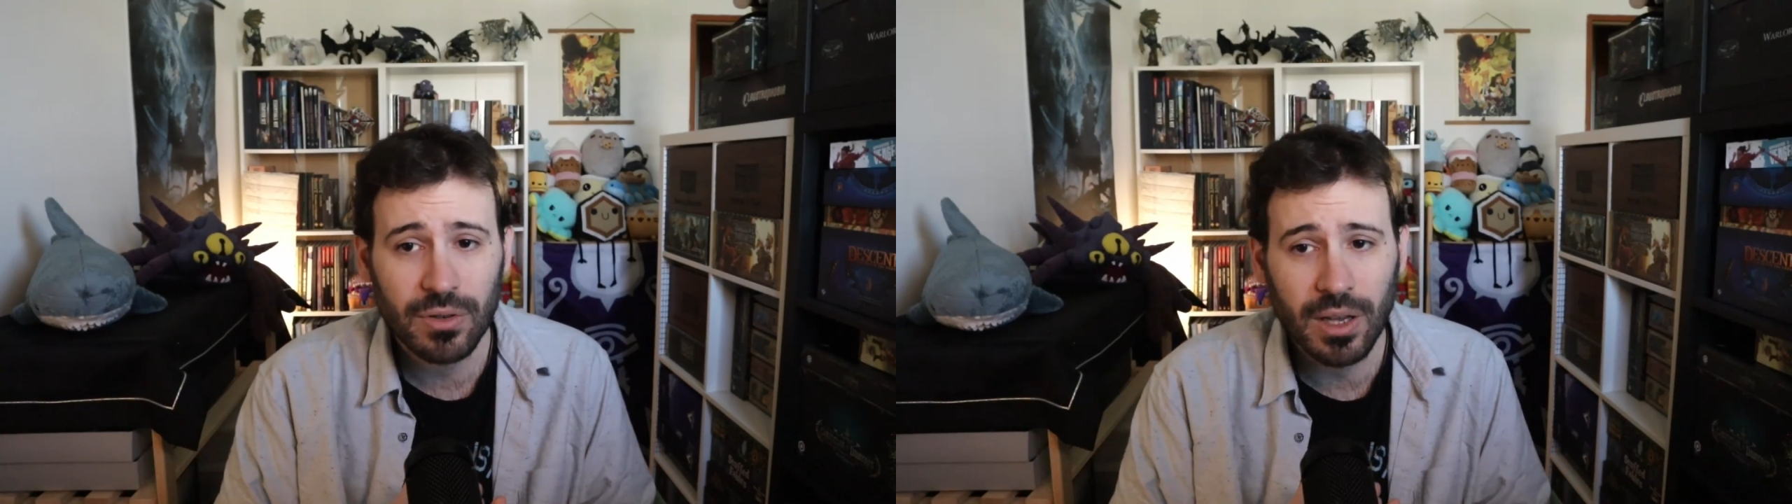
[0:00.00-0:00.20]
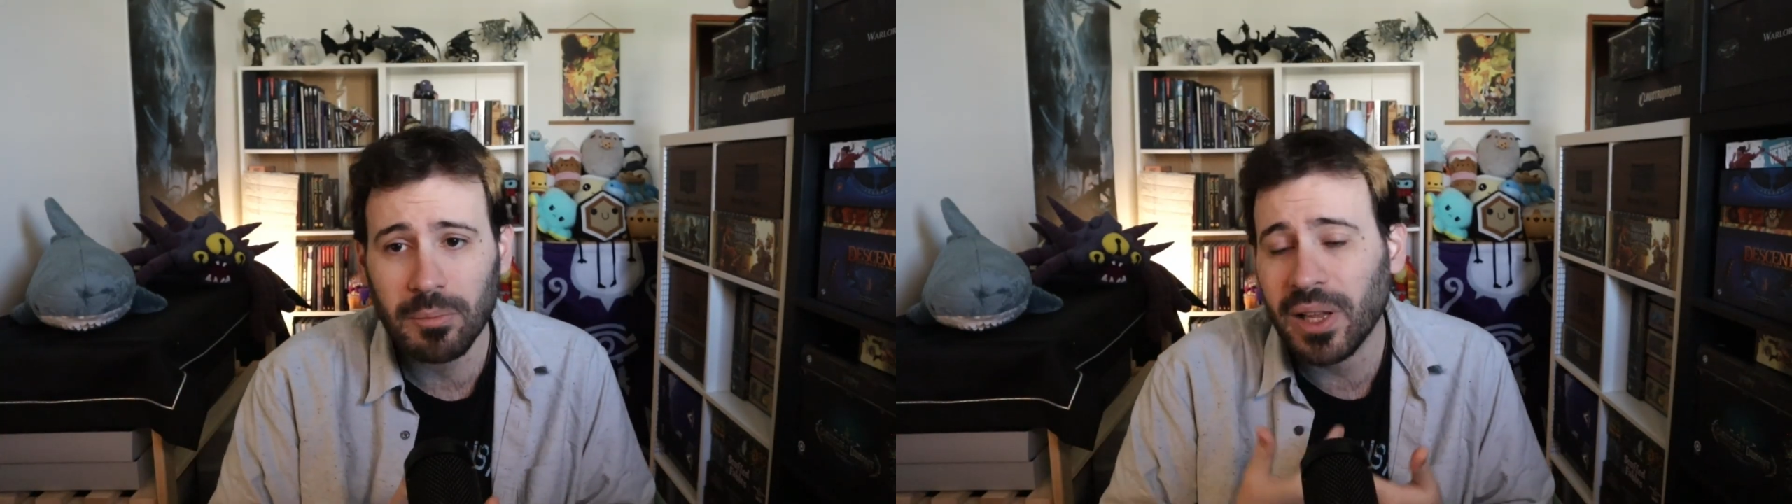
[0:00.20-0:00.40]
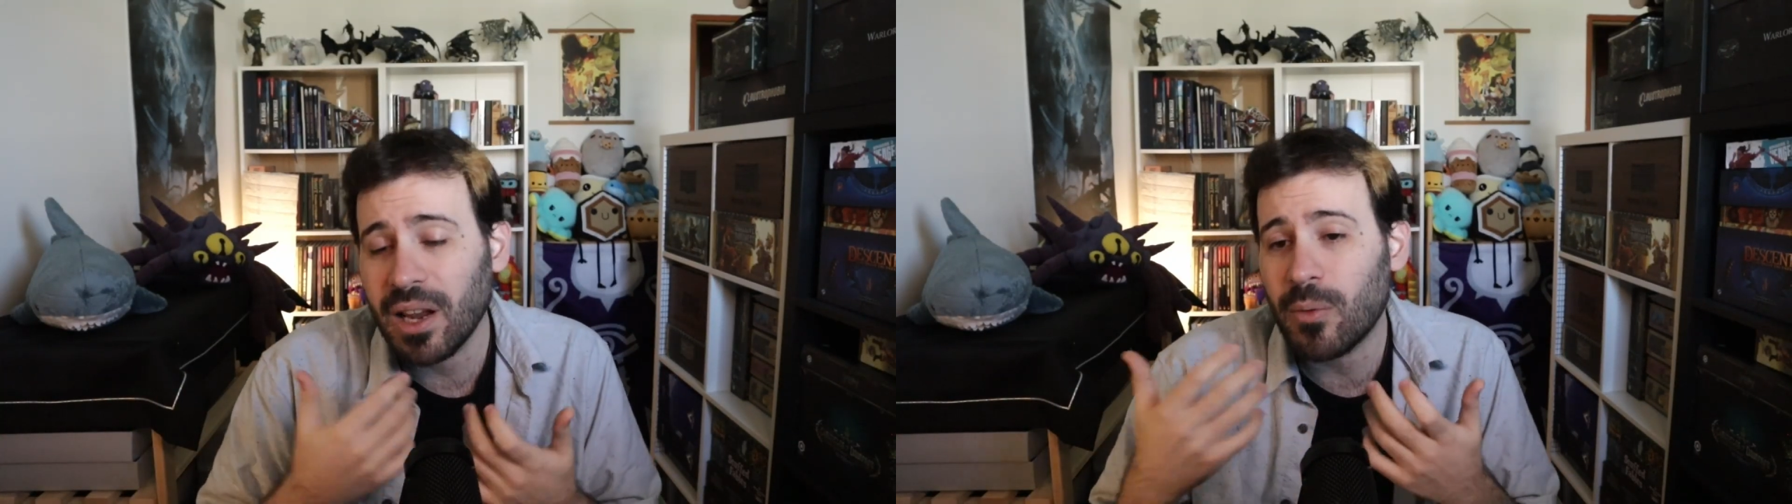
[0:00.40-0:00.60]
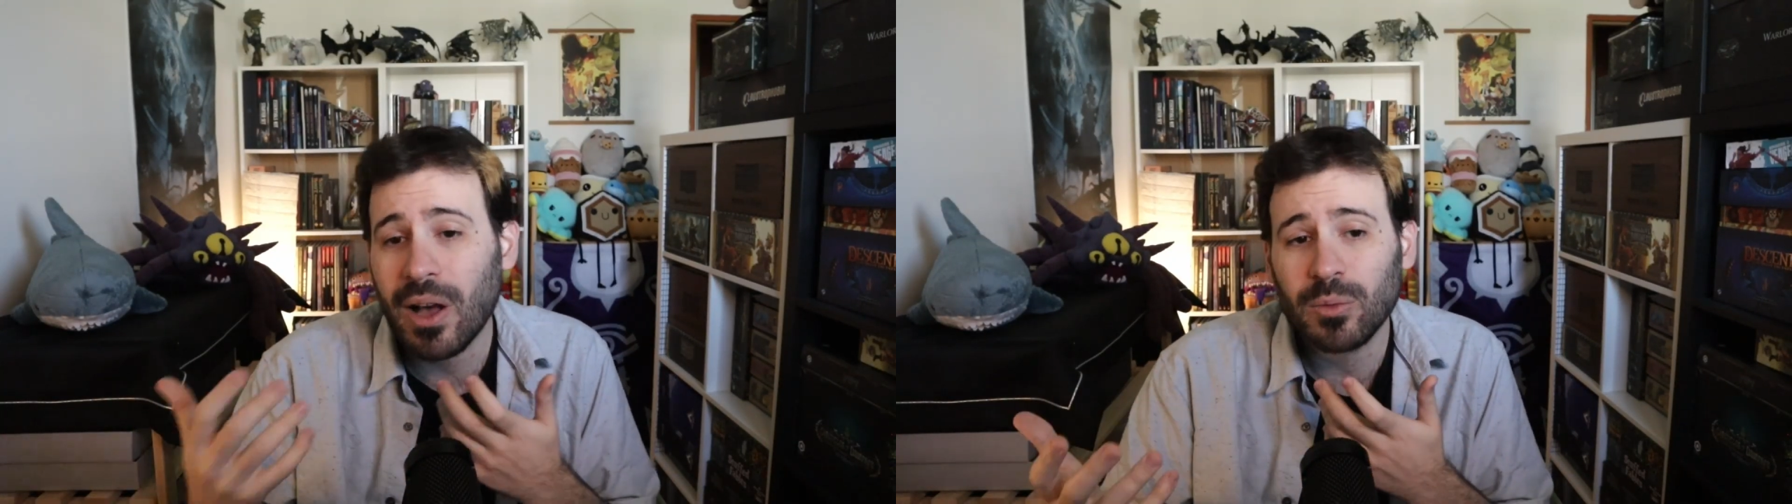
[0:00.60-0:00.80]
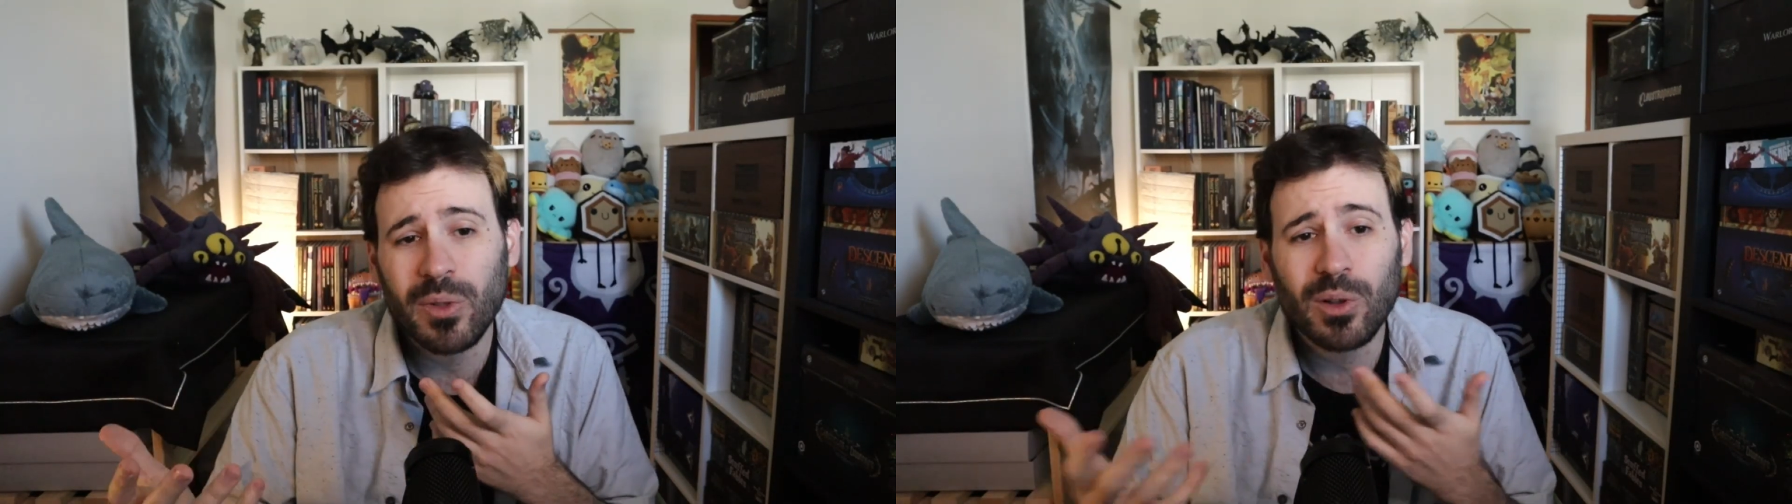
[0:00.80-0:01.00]
can play
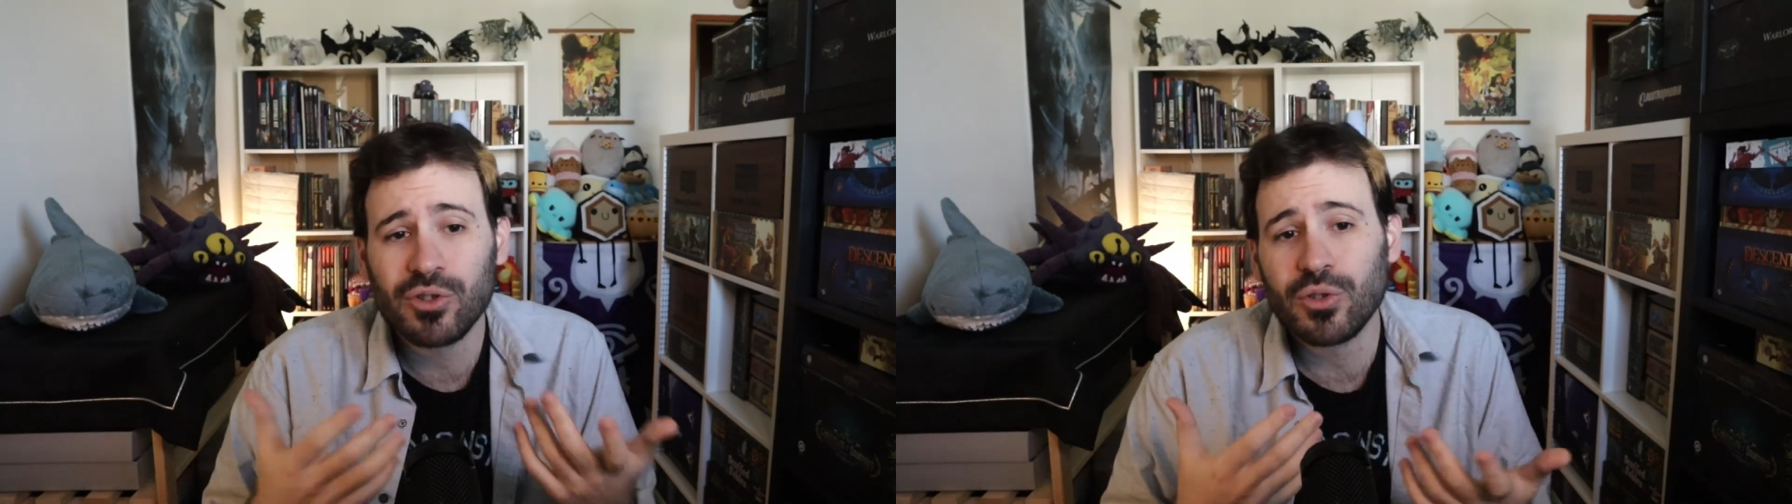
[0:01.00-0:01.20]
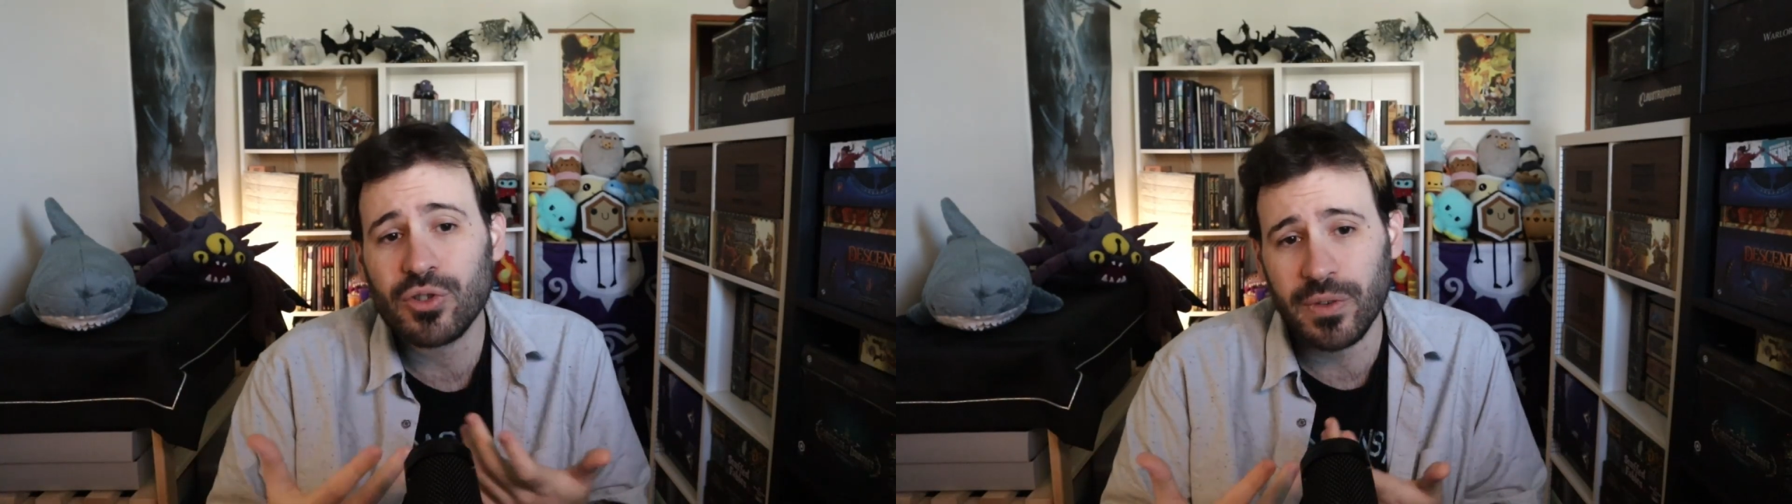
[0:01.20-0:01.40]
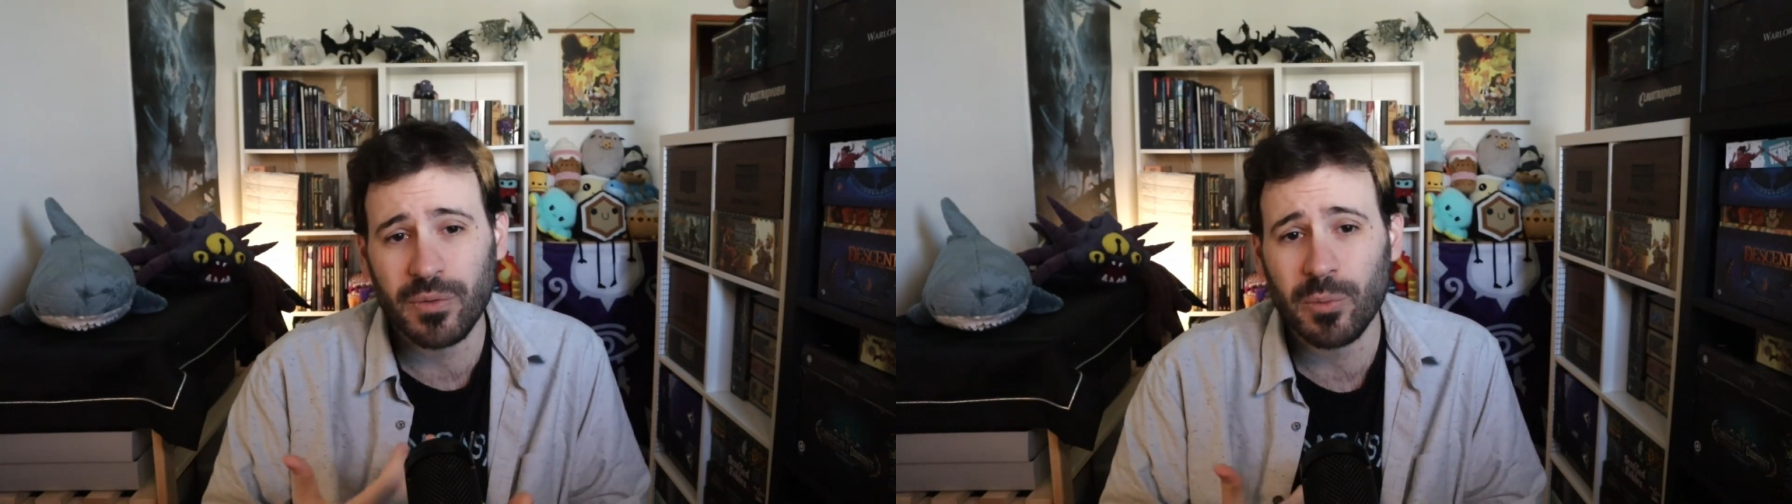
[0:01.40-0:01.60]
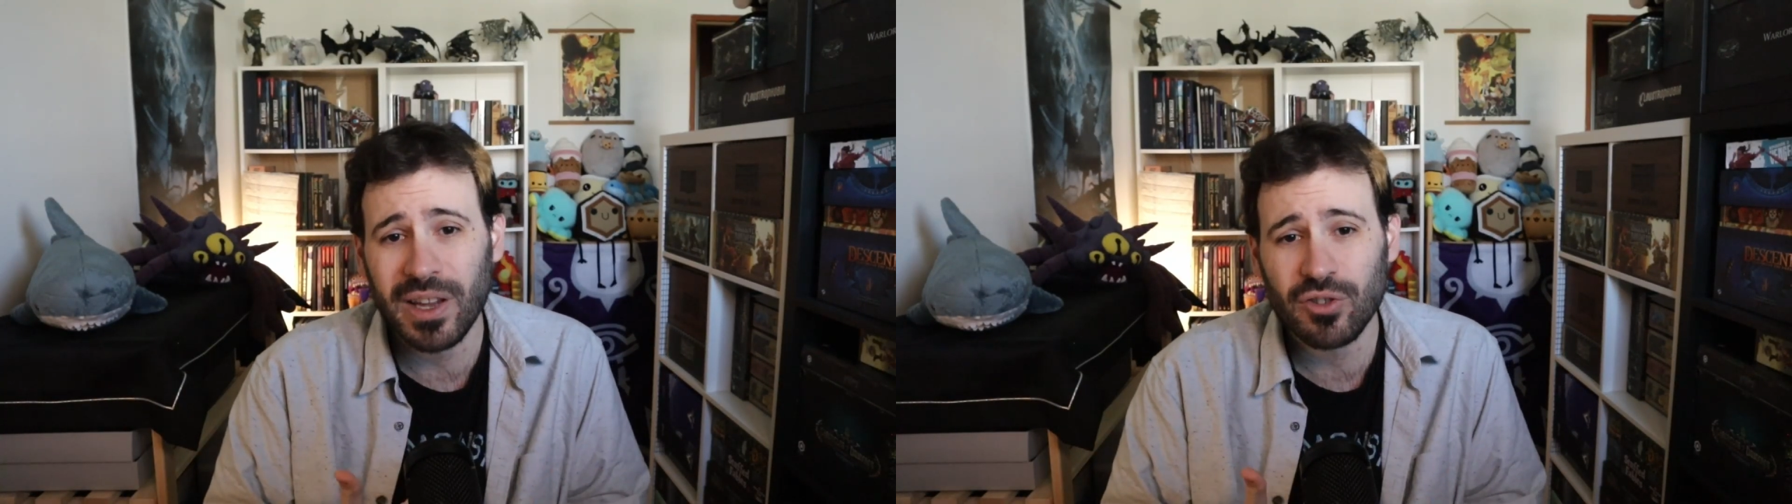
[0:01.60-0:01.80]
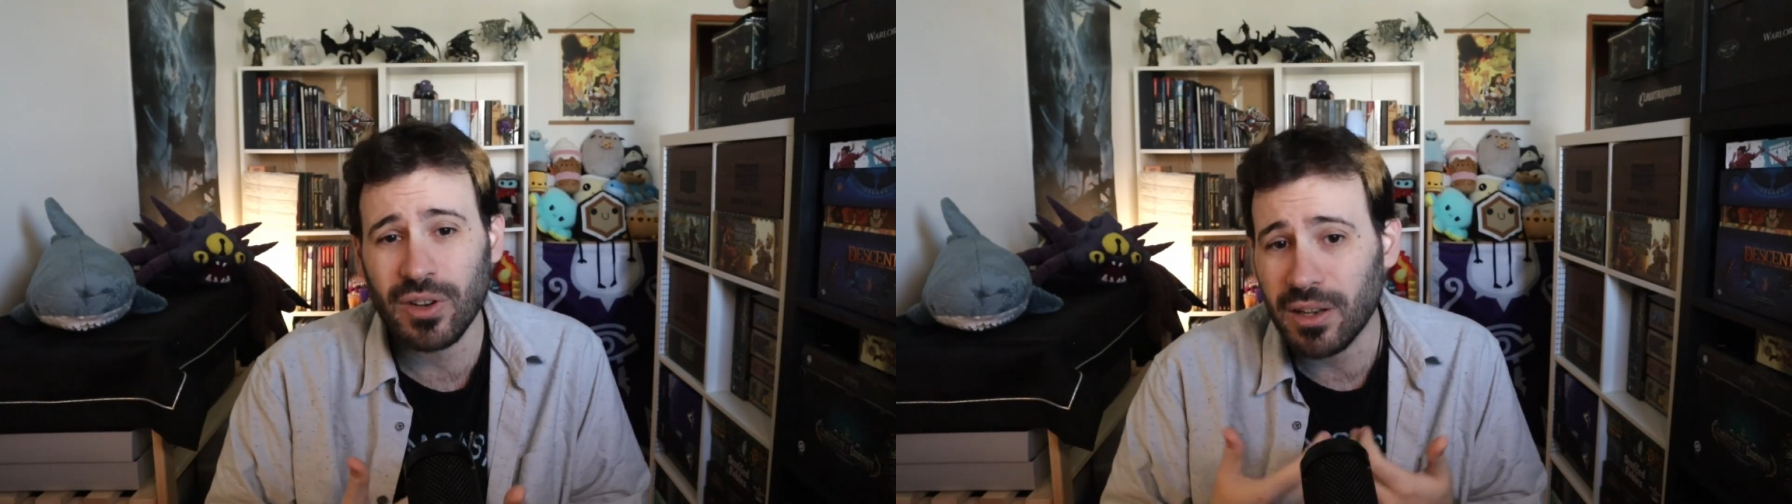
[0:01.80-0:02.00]
around with all sorts of information